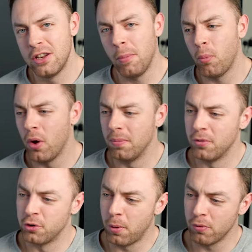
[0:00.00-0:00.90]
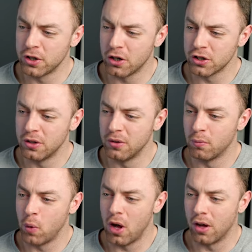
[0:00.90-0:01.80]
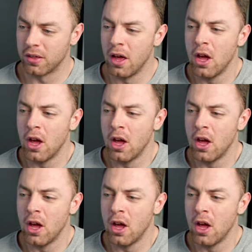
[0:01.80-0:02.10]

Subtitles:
Number one, spot reduction works.